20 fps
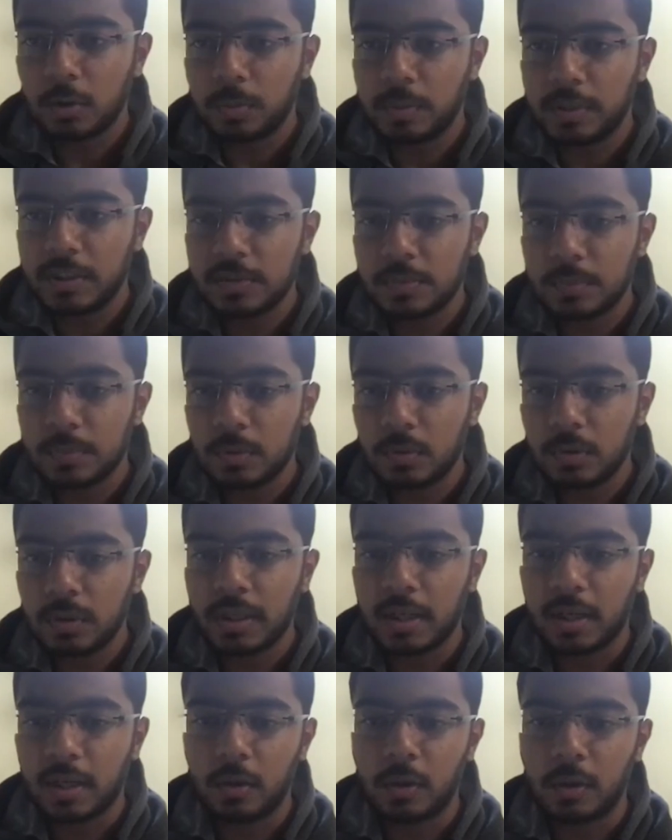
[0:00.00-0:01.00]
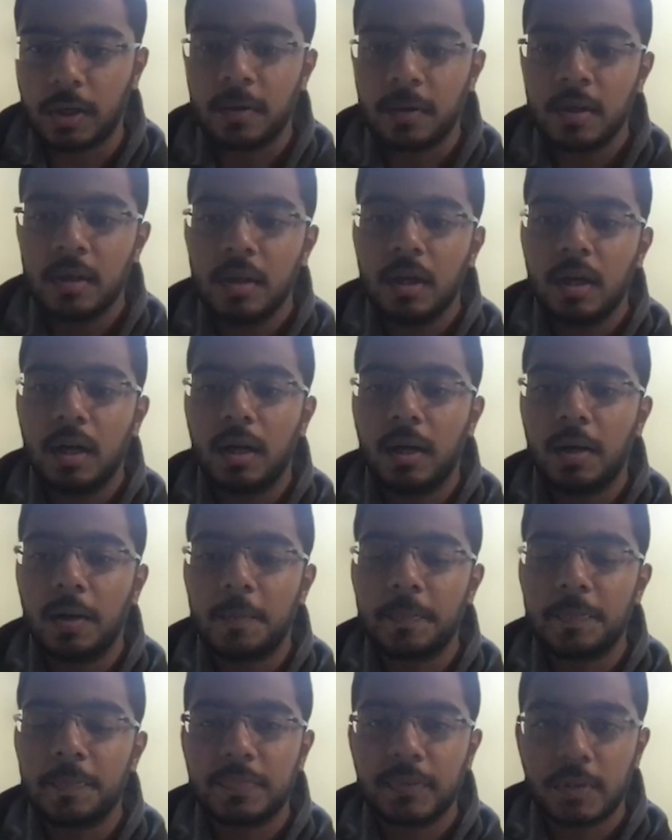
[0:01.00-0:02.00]
please mute? Yeah, okay.
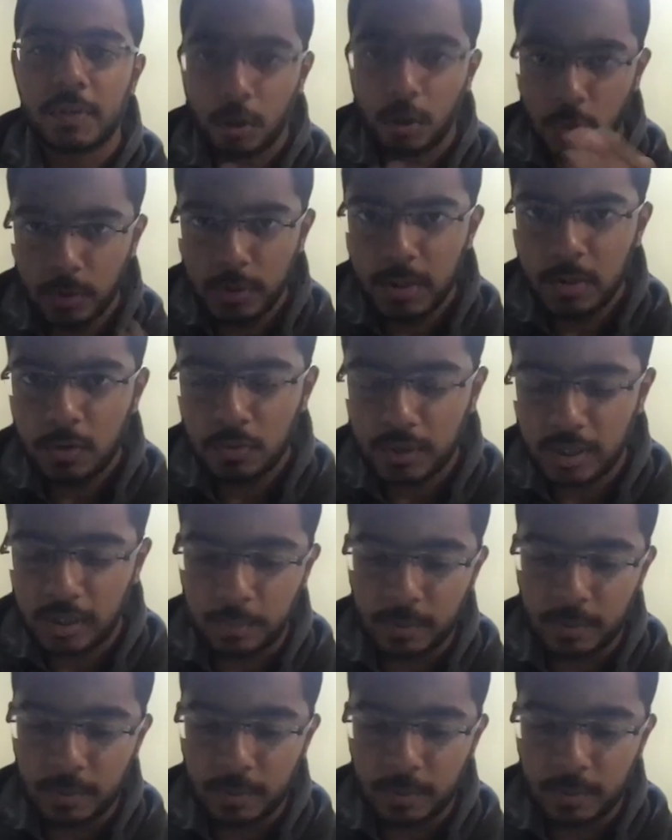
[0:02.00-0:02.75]
Now you need to tell